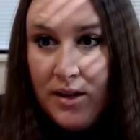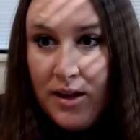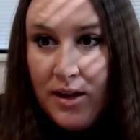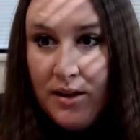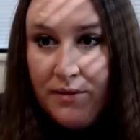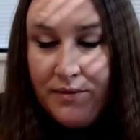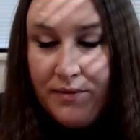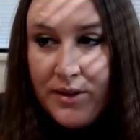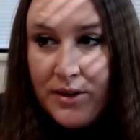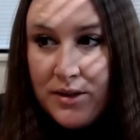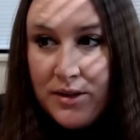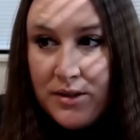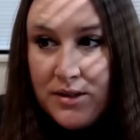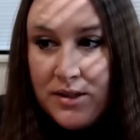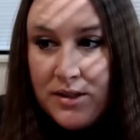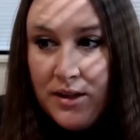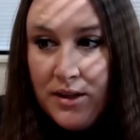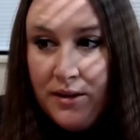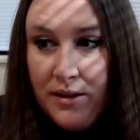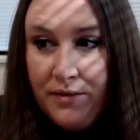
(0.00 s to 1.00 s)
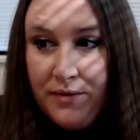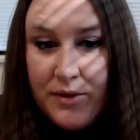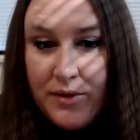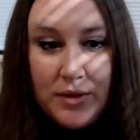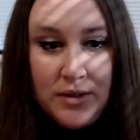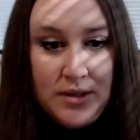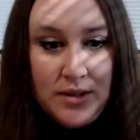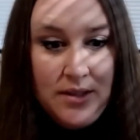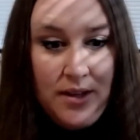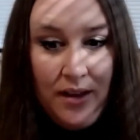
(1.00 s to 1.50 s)
if there's
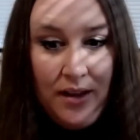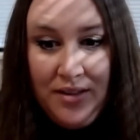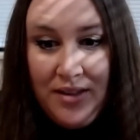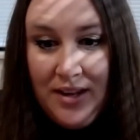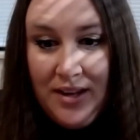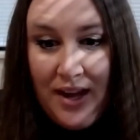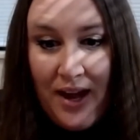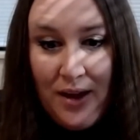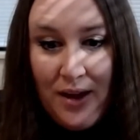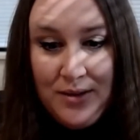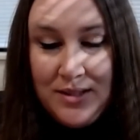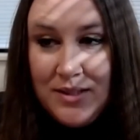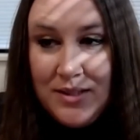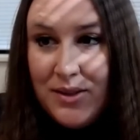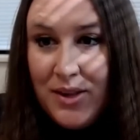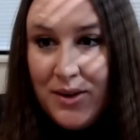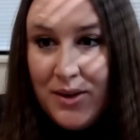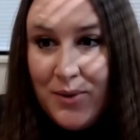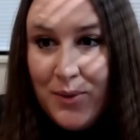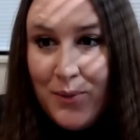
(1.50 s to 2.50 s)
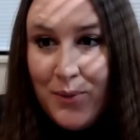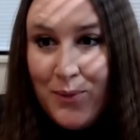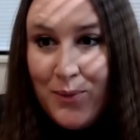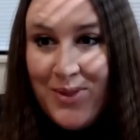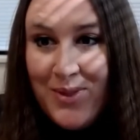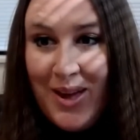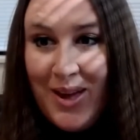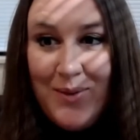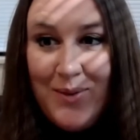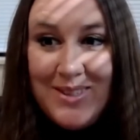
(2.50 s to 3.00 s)
nothing else, then
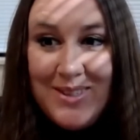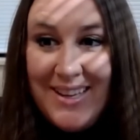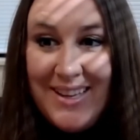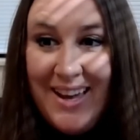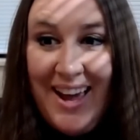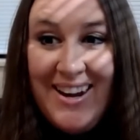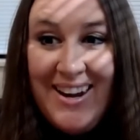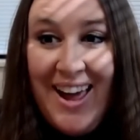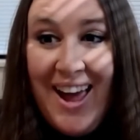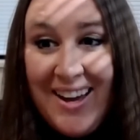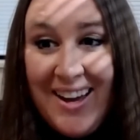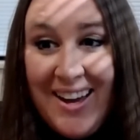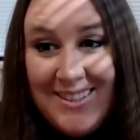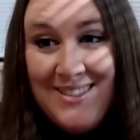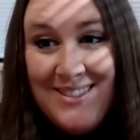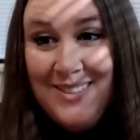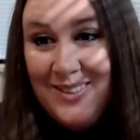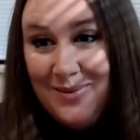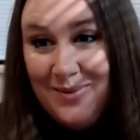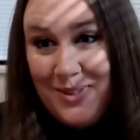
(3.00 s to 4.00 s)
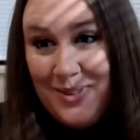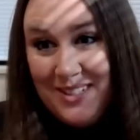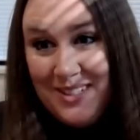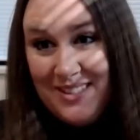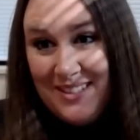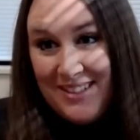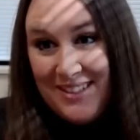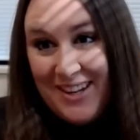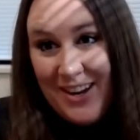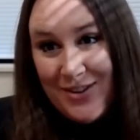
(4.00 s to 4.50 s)
that was an excellent
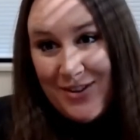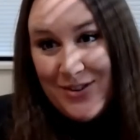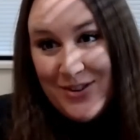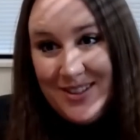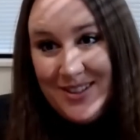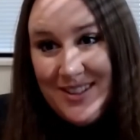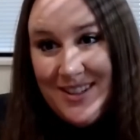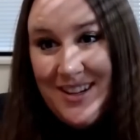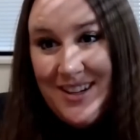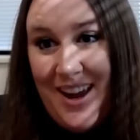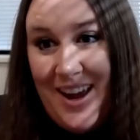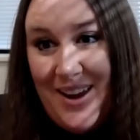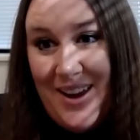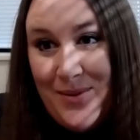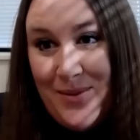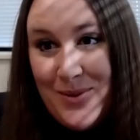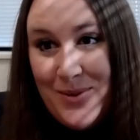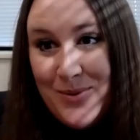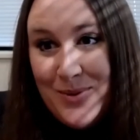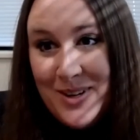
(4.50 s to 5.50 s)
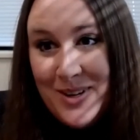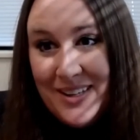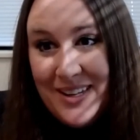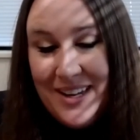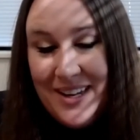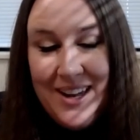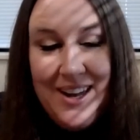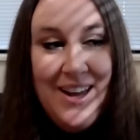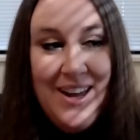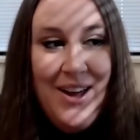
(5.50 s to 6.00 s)
presentation today, and we're
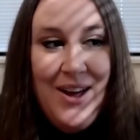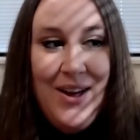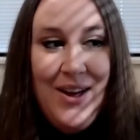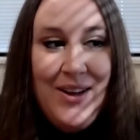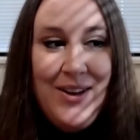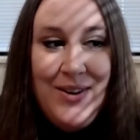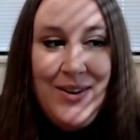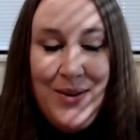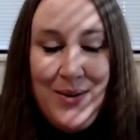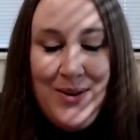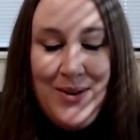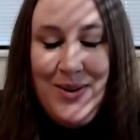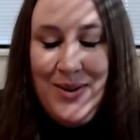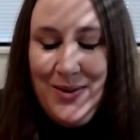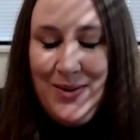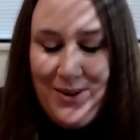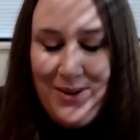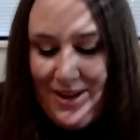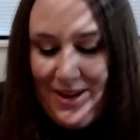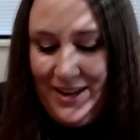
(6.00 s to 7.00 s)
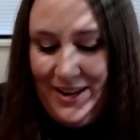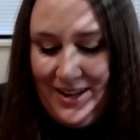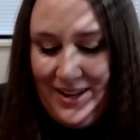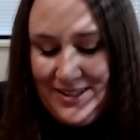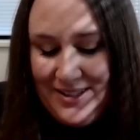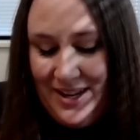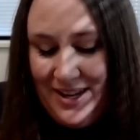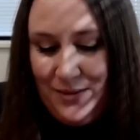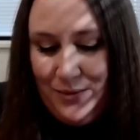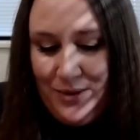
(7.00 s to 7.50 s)
really, like you
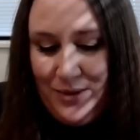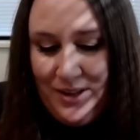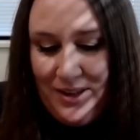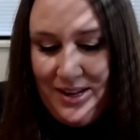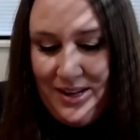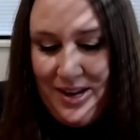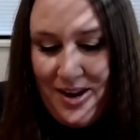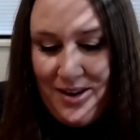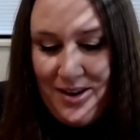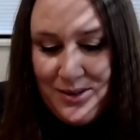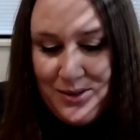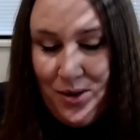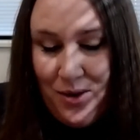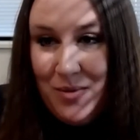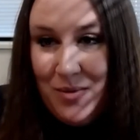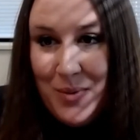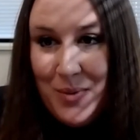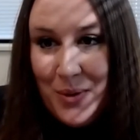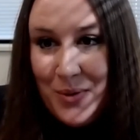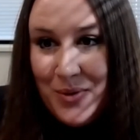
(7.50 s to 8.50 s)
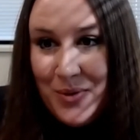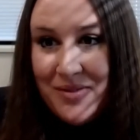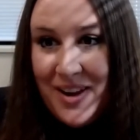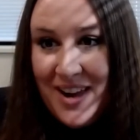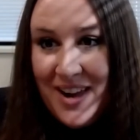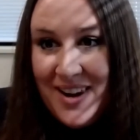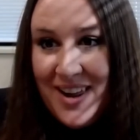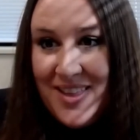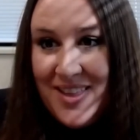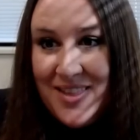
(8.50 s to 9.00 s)
said, it really got us all
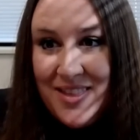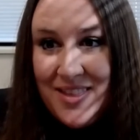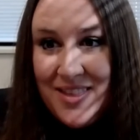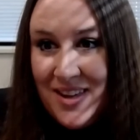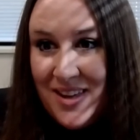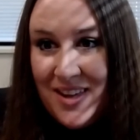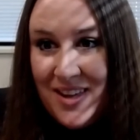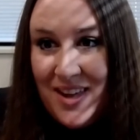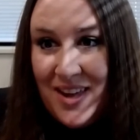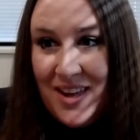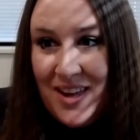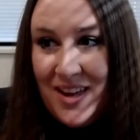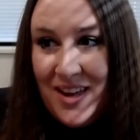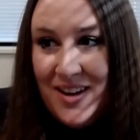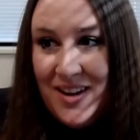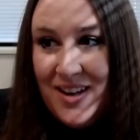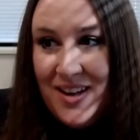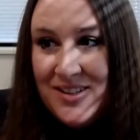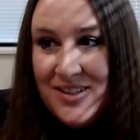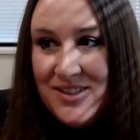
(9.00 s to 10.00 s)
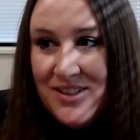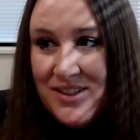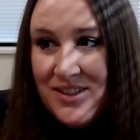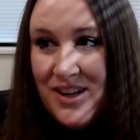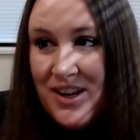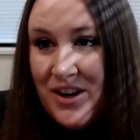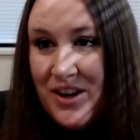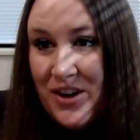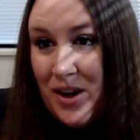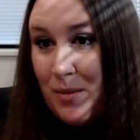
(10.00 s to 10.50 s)
motivated and thinking, and to
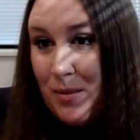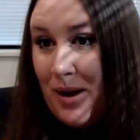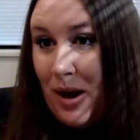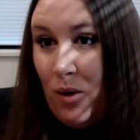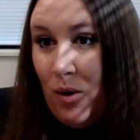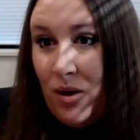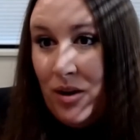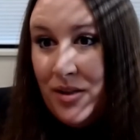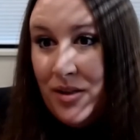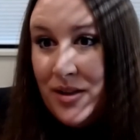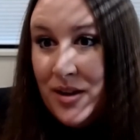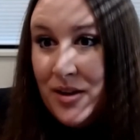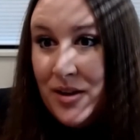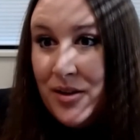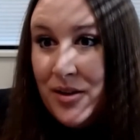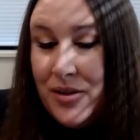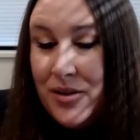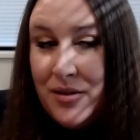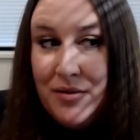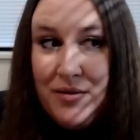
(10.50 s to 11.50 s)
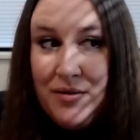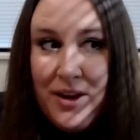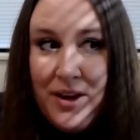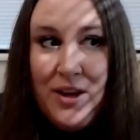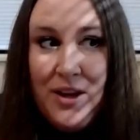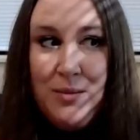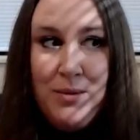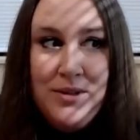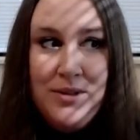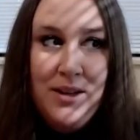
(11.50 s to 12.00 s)
hear about all the
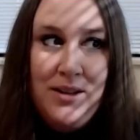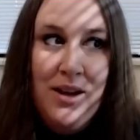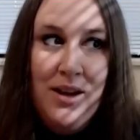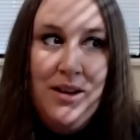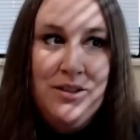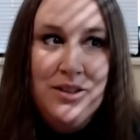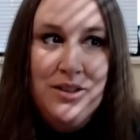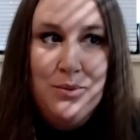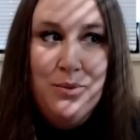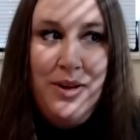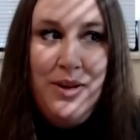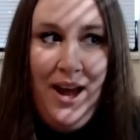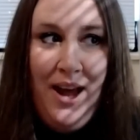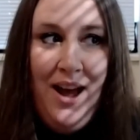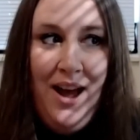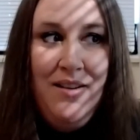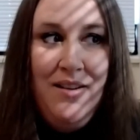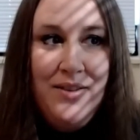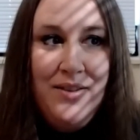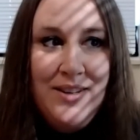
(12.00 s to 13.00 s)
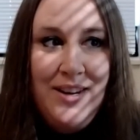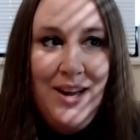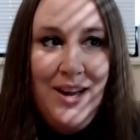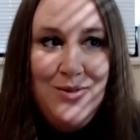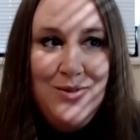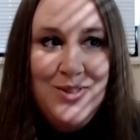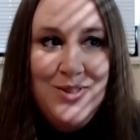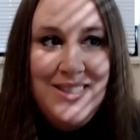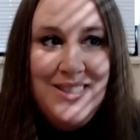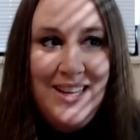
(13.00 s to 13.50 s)
valuable technologies we have, and now
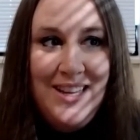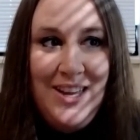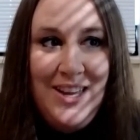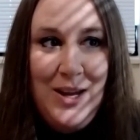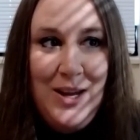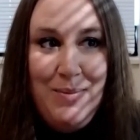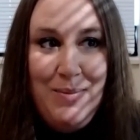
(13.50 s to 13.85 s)
just thinking